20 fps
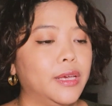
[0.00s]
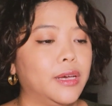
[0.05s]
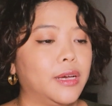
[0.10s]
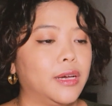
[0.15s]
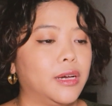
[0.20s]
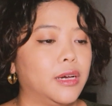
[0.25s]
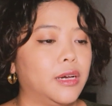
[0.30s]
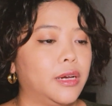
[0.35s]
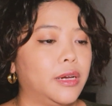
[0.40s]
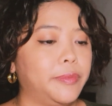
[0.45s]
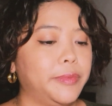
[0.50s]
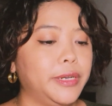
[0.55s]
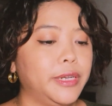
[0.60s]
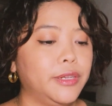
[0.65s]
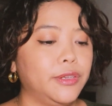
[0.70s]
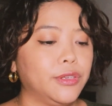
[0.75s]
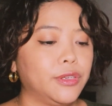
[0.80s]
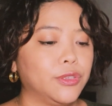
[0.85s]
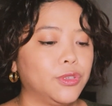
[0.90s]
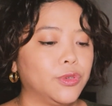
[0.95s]
I'm an
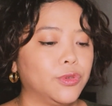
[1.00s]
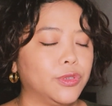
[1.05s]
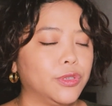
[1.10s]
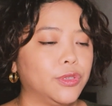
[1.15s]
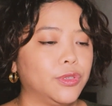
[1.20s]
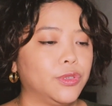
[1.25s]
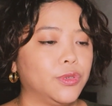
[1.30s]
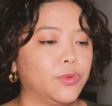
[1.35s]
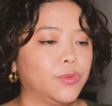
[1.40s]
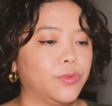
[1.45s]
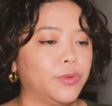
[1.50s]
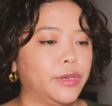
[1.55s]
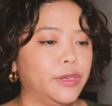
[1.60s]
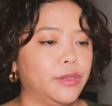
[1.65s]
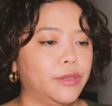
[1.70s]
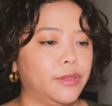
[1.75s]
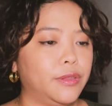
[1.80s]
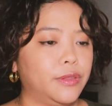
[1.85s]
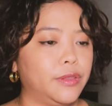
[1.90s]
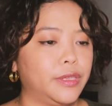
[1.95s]
AI consultant
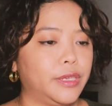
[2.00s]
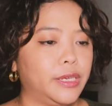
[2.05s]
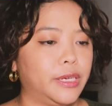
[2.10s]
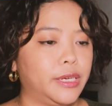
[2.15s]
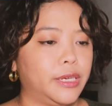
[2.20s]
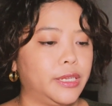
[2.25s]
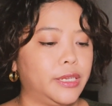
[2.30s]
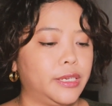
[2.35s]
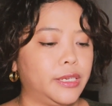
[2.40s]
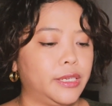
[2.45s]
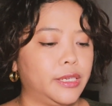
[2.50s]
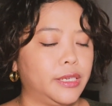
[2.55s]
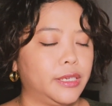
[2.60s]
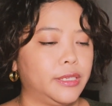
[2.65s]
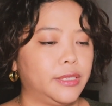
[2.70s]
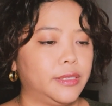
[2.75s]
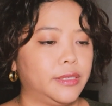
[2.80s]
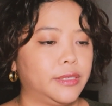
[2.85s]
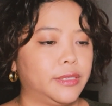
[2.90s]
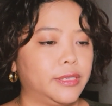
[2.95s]
with an
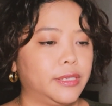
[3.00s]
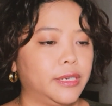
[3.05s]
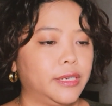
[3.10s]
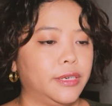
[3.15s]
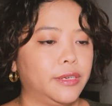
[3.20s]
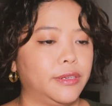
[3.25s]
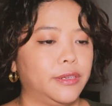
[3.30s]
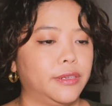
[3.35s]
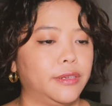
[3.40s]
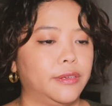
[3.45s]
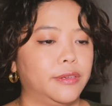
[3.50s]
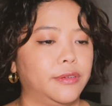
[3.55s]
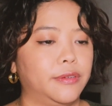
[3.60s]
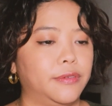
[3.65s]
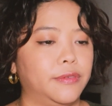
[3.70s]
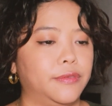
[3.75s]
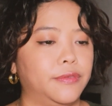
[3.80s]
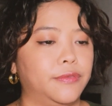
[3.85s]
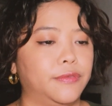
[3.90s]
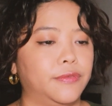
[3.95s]

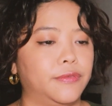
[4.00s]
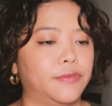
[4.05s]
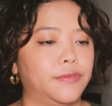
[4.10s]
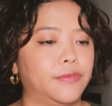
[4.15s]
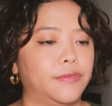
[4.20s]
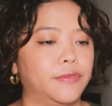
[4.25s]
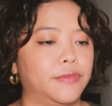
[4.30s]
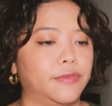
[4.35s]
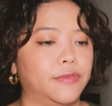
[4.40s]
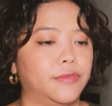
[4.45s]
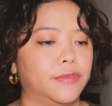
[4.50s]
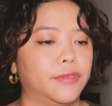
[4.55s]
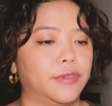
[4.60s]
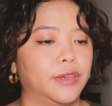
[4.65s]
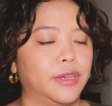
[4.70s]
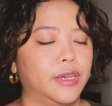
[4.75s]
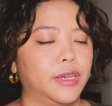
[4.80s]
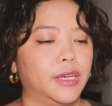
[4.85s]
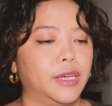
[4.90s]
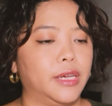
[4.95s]
executive
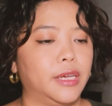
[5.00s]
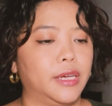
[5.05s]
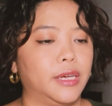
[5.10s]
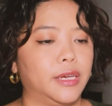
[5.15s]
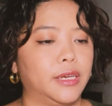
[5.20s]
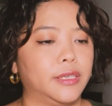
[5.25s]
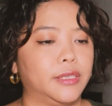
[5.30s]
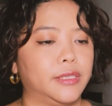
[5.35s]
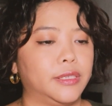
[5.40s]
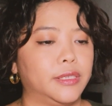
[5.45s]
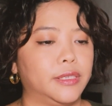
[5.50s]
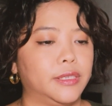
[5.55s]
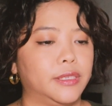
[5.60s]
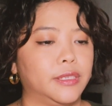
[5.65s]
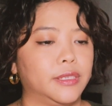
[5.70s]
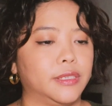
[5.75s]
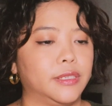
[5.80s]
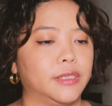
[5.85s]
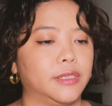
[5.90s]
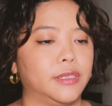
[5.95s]

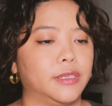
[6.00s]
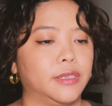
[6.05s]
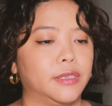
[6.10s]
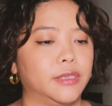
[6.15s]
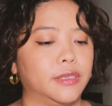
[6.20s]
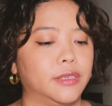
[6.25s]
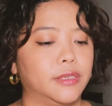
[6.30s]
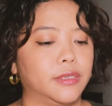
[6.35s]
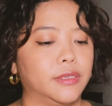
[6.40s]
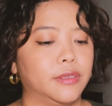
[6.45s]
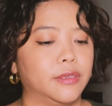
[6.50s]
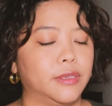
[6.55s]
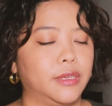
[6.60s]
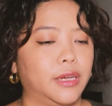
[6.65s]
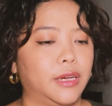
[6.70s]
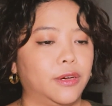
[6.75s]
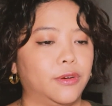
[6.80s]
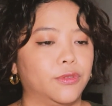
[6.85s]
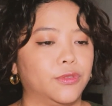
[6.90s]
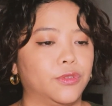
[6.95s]
assistant
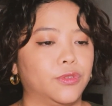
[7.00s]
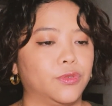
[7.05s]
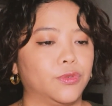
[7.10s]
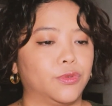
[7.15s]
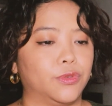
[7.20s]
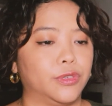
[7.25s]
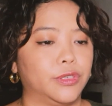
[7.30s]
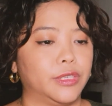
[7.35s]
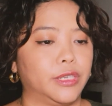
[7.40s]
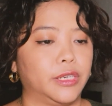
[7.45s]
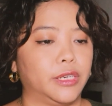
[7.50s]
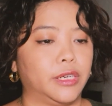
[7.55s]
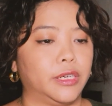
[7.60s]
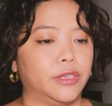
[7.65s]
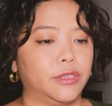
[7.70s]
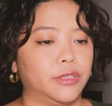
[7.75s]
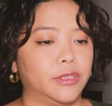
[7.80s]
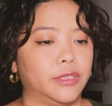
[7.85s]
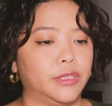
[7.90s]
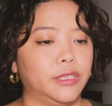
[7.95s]
outsourcing
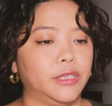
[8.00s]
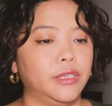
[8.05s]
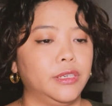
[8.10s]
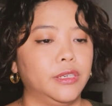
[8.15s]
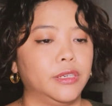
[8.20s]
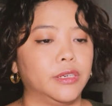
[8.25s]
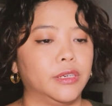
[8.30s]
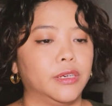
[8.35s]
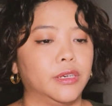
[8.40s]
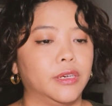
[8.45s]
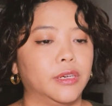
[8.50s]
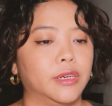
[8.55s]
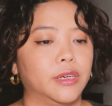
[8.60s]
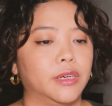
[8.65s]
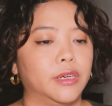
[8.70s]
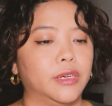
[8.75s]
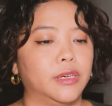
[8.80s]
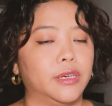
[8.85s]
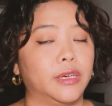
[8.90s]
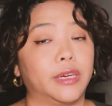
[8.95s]
agency.
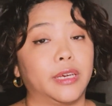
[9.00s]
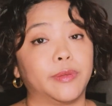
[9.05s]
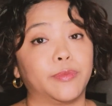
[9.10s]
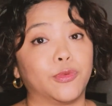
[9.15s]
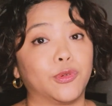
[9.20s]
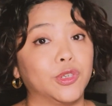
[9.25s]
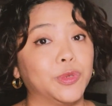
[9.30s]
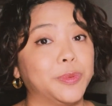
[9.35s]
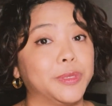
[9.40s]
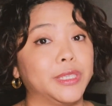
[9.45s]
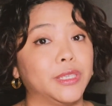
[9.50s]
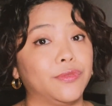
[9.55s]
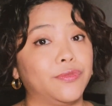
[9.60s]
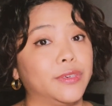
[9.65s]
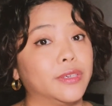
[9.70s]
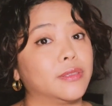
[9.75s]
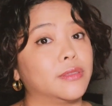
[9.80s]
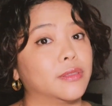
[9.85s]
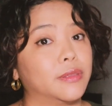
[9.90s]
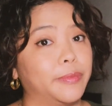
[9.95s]
Again, more
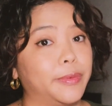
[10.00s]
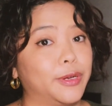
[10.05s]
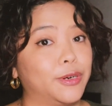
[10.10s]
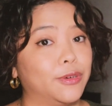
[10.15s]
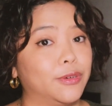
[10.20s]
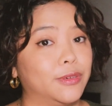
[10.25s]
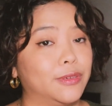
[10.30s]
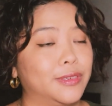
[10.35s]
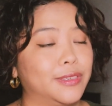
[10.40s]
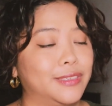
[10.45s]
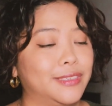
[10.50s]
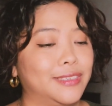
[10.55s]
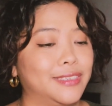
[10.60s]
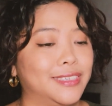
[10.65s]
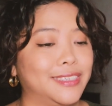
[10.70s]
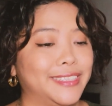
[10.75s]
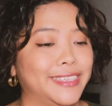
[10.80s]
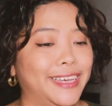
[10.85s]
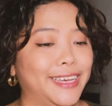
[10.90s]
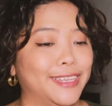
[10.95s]
specific, the better
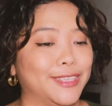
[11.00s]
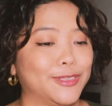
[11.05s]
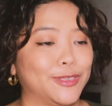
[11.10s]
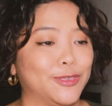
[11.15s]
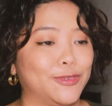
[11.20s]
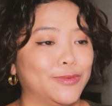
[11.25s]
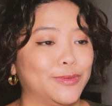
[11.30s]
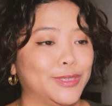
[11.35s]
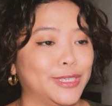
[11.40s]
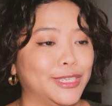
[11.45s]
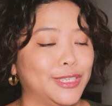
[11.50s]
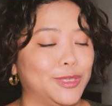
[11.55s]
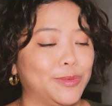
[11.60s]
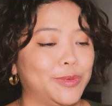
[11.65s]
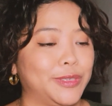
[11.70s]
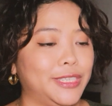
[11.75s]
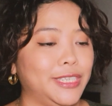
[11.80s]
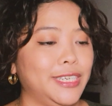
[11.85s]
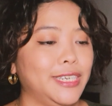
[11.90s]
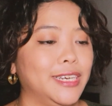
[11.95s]
the answers from
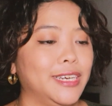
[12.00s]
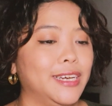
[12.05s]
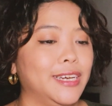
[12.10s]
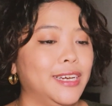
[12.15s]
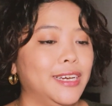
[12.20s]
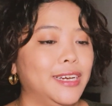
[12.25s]
ChatGPT,